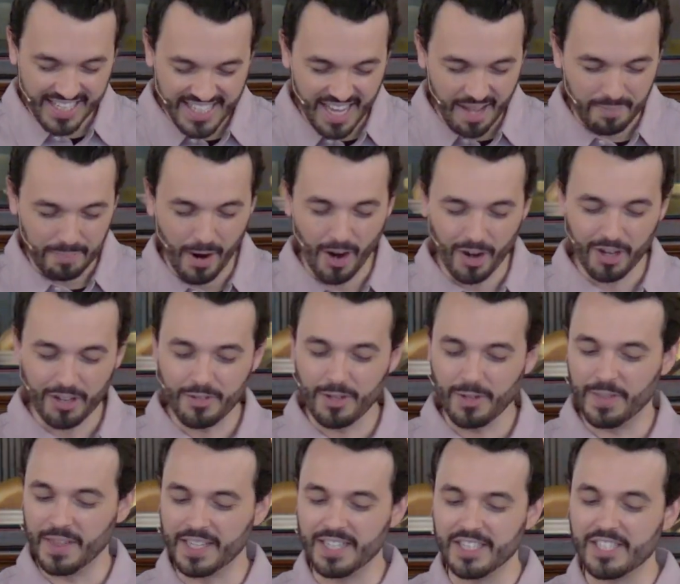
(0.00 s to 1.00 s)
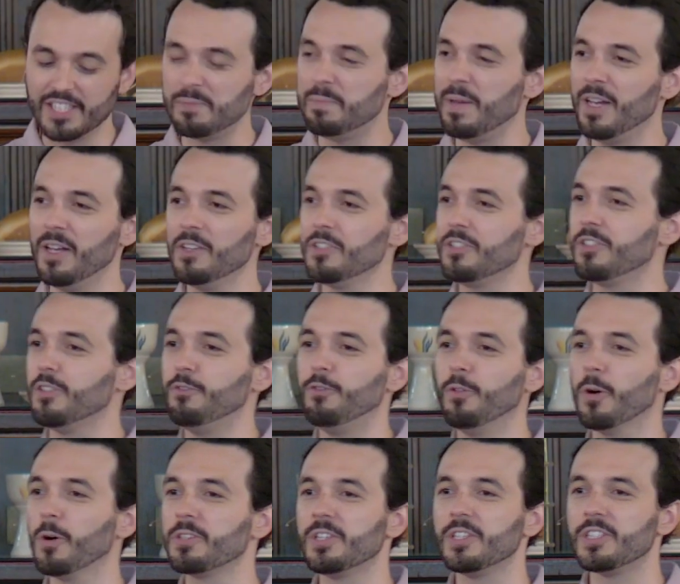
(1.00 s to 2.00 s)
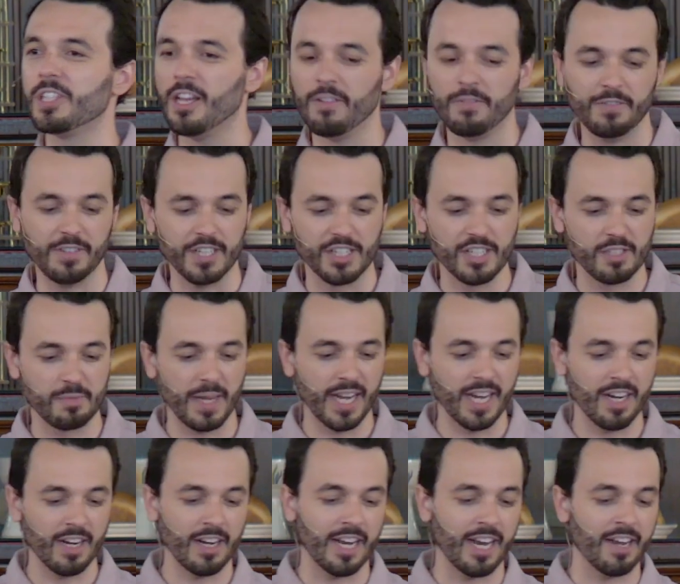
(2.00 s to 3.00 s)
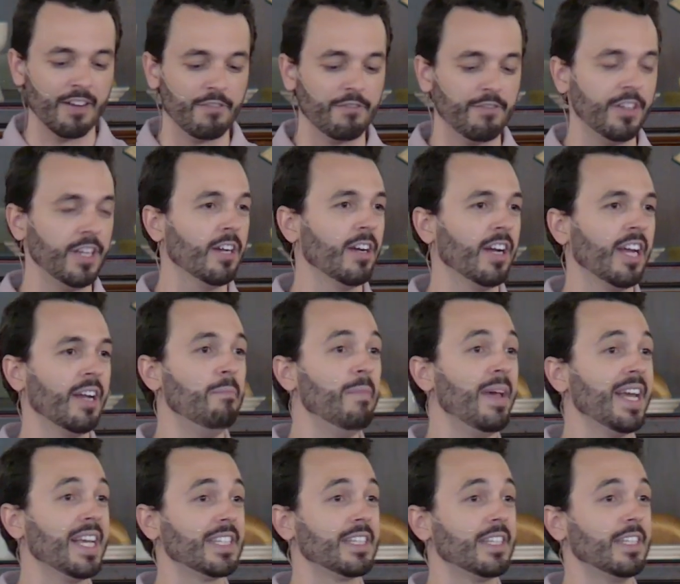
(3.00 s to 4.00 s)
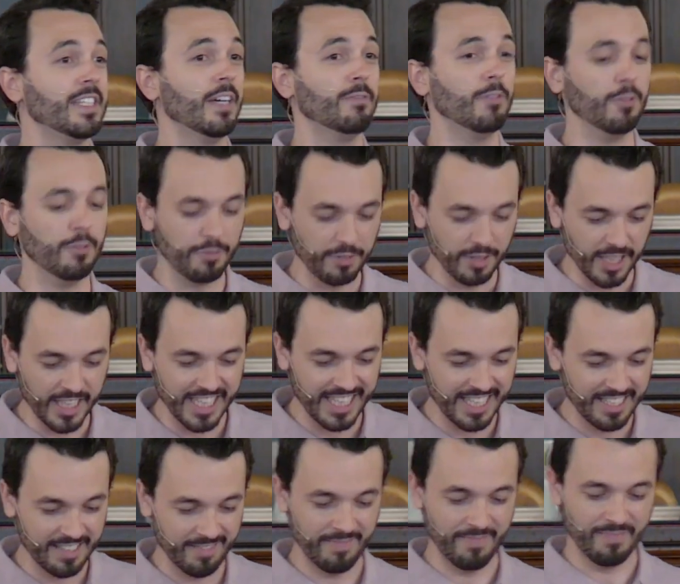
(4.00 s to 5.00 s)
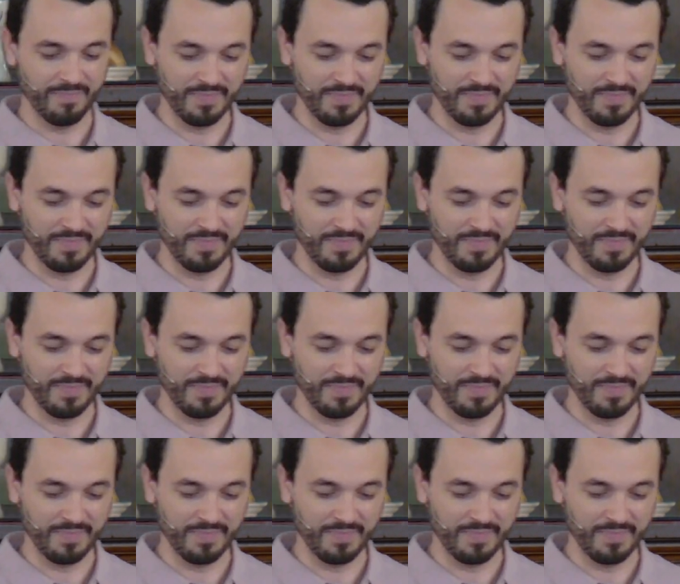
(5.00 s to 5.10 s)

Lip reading: is that part of you that dispels the forces of despair and fear and makes the devil flee.